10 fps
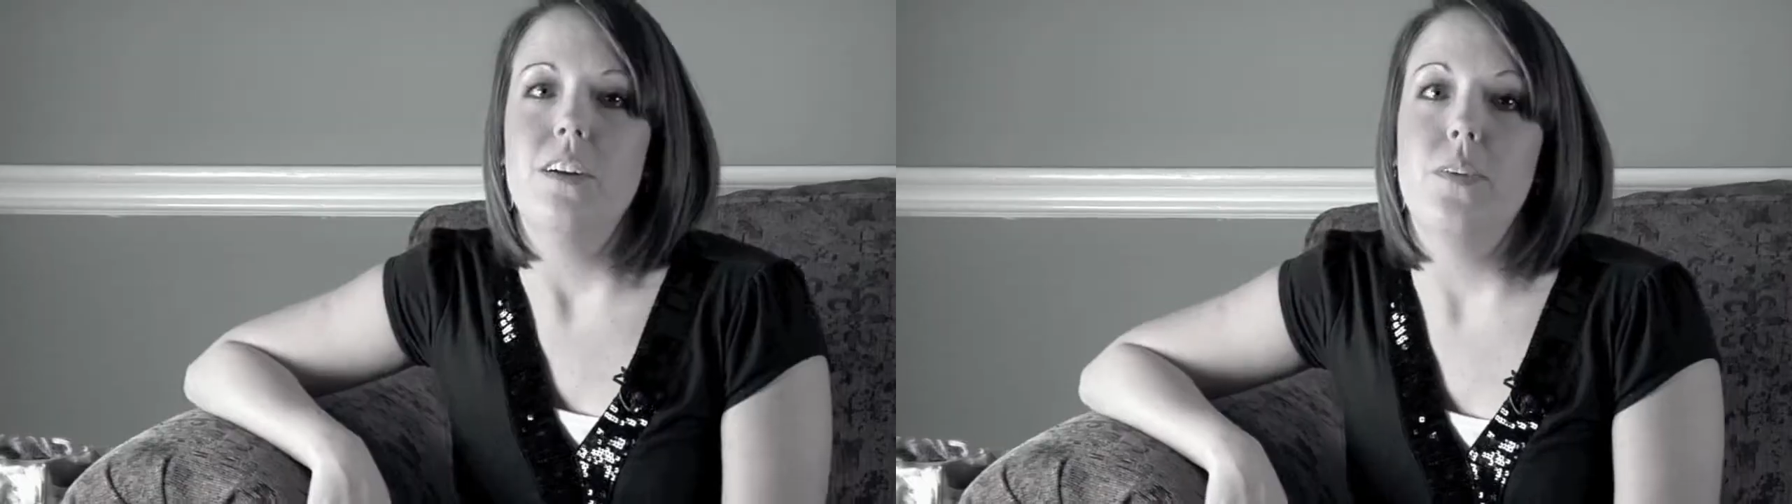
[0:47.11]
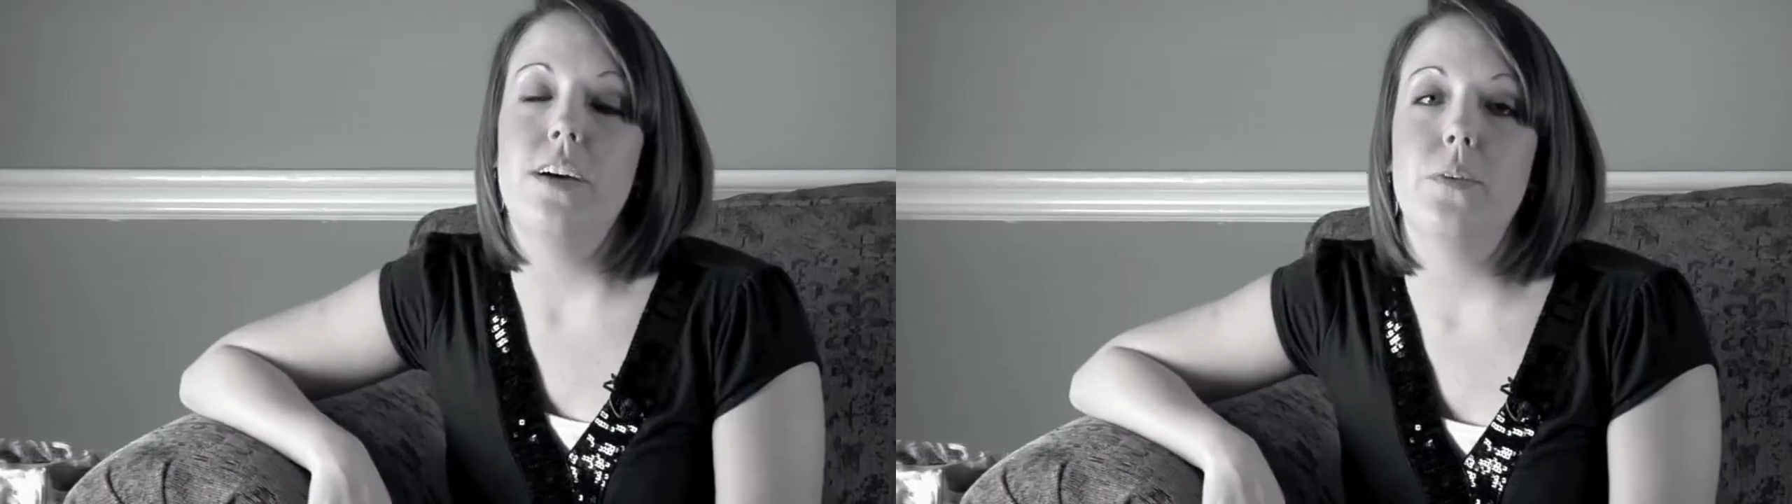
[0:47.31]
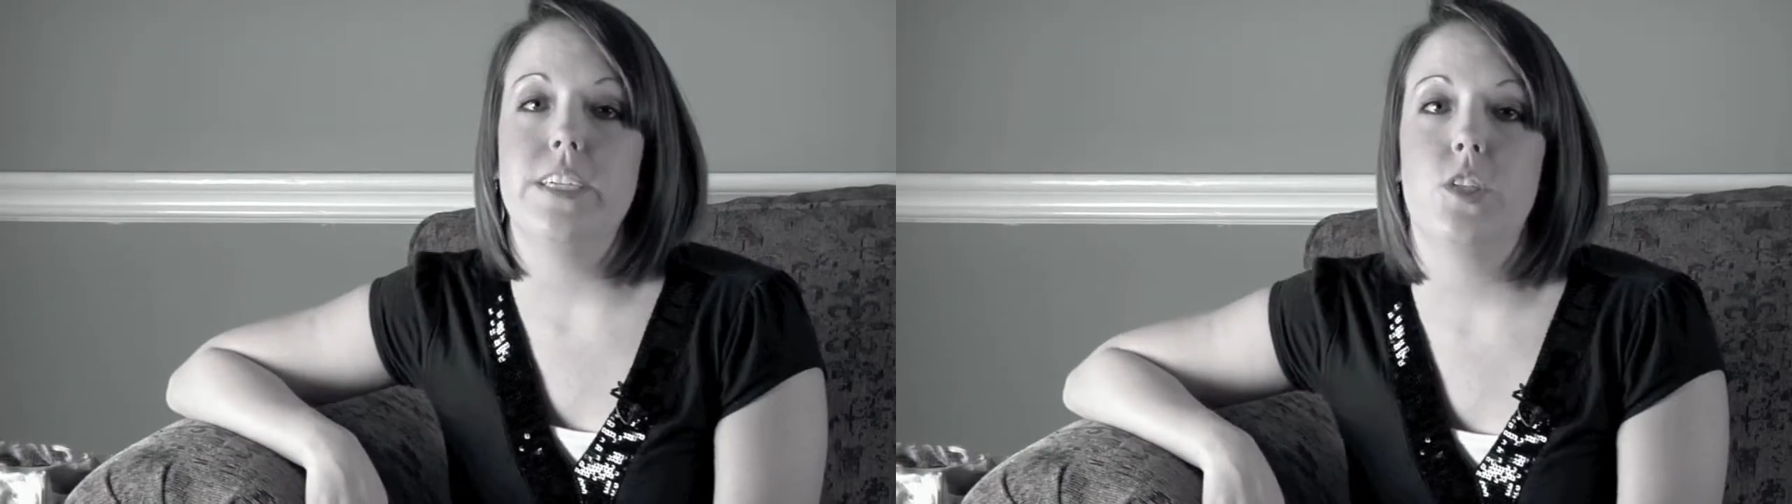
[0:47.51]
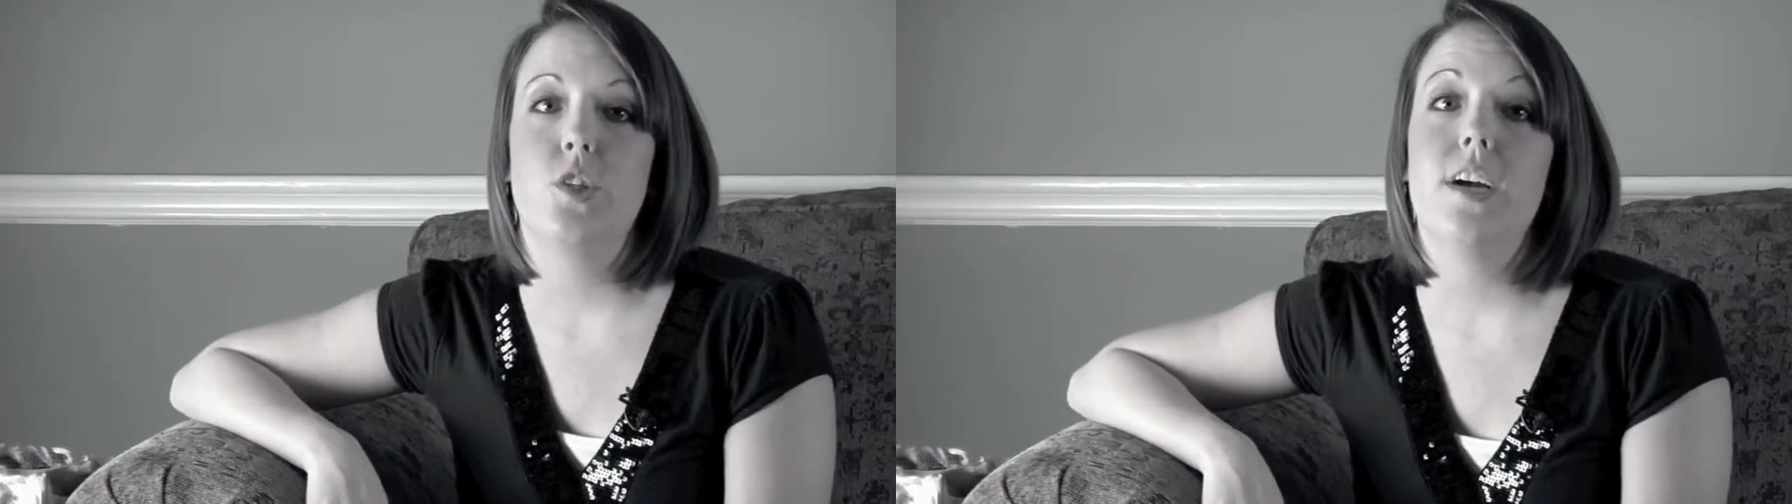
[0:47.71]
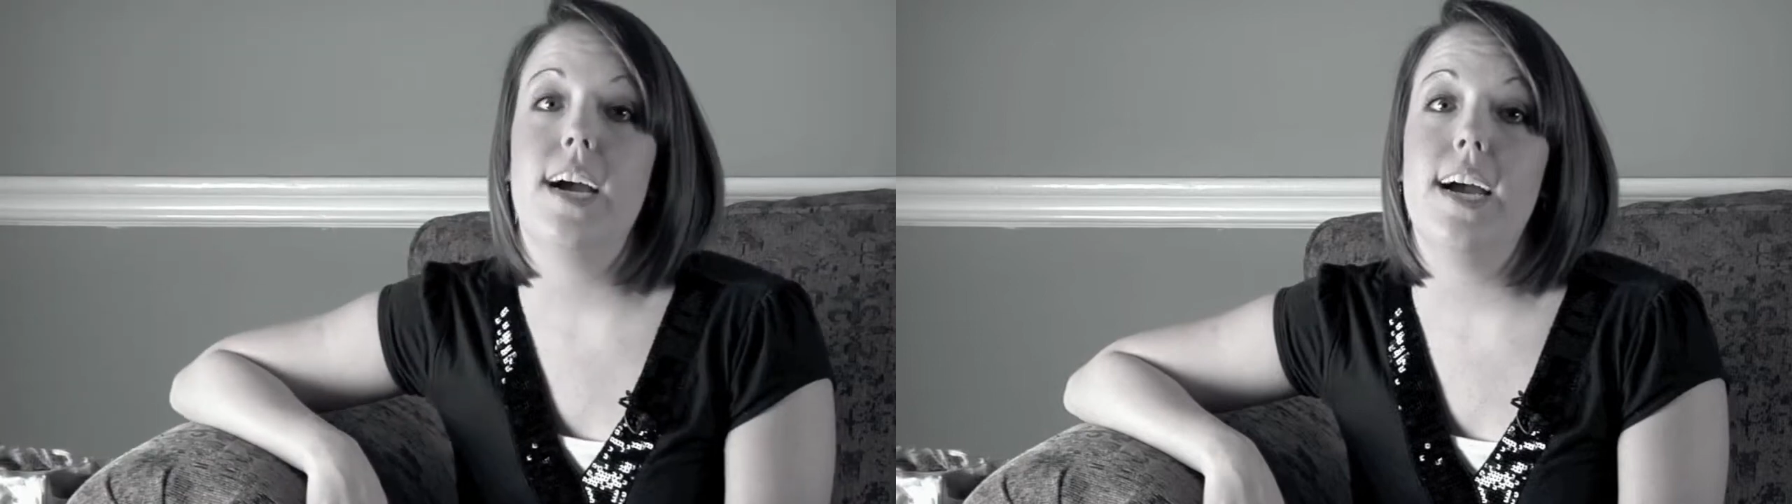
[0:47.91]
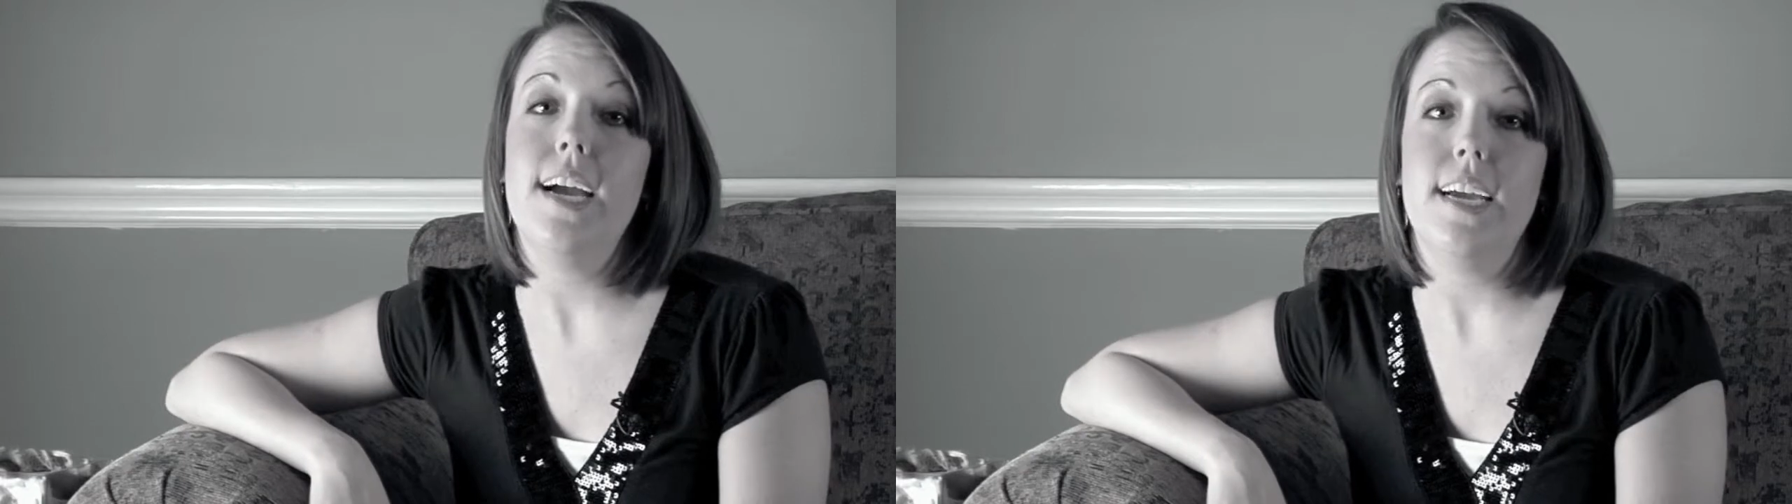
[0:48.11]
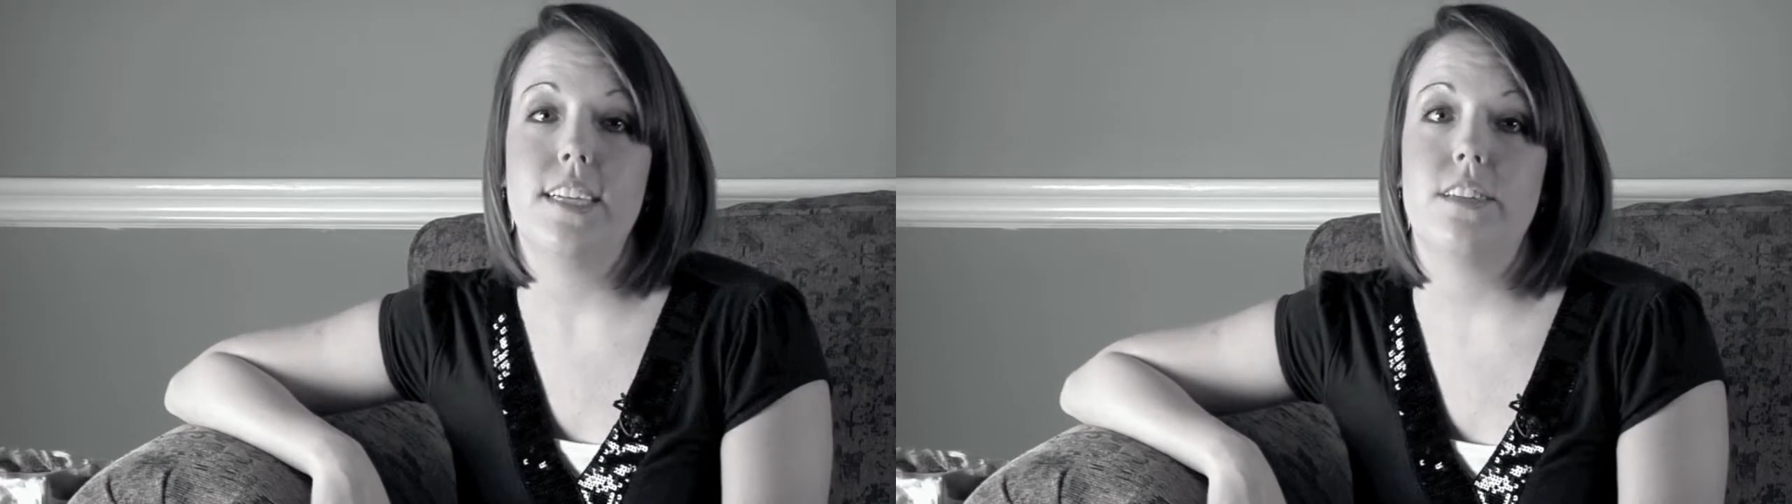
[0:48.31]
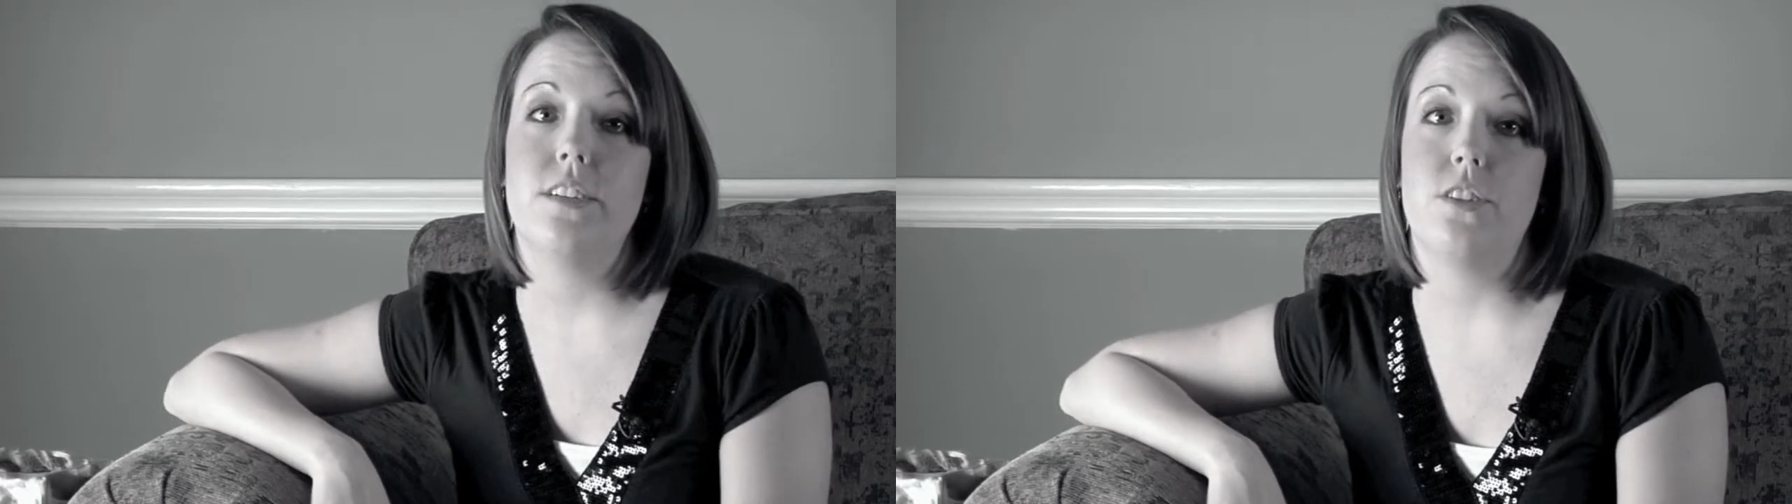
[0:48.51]
Well, we
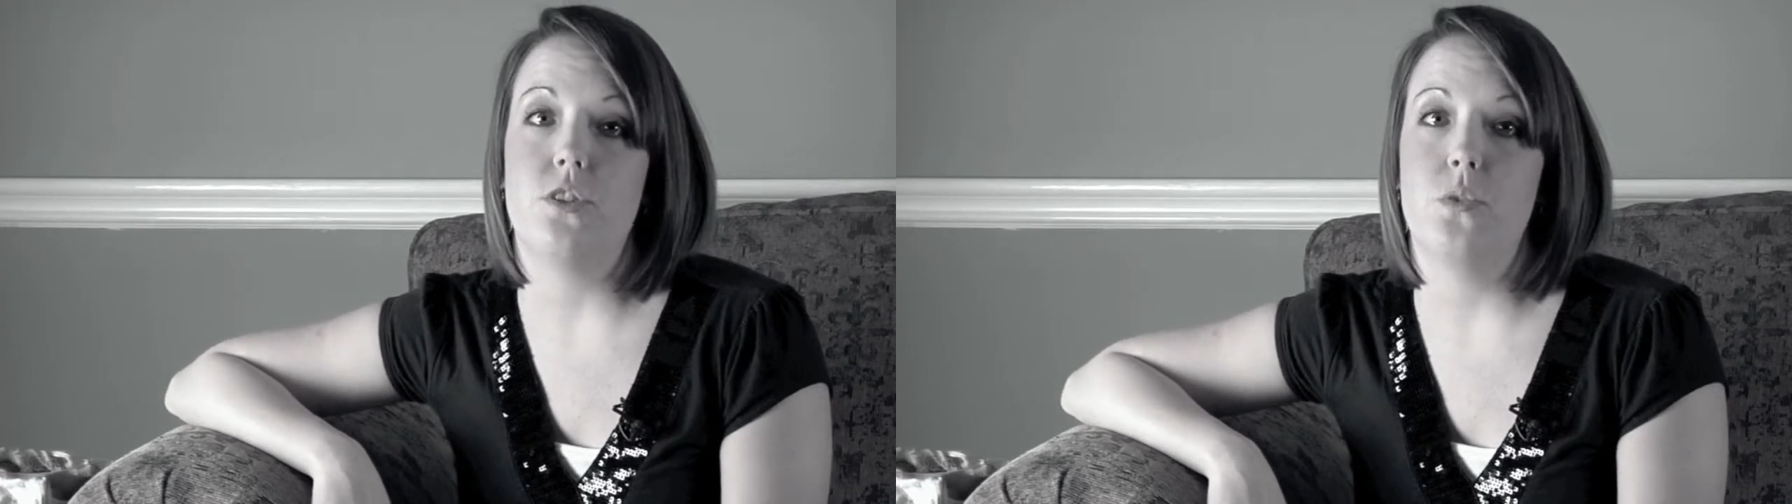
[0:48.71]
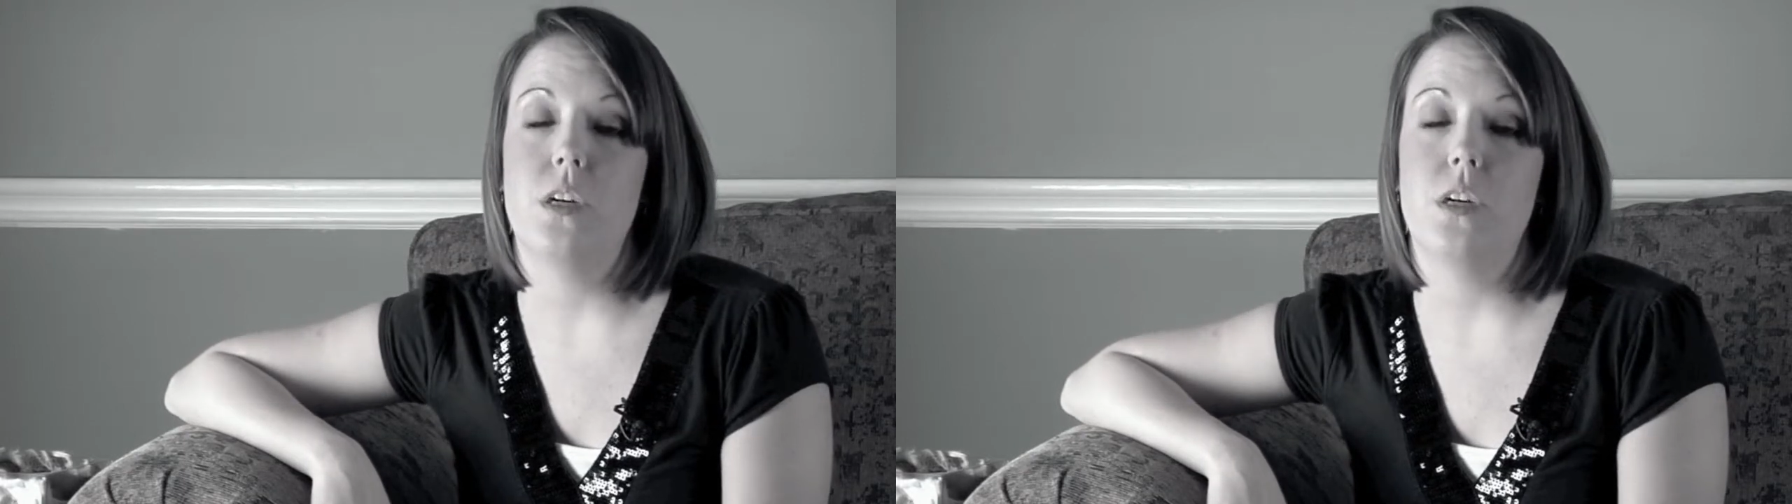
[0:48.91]
tried to do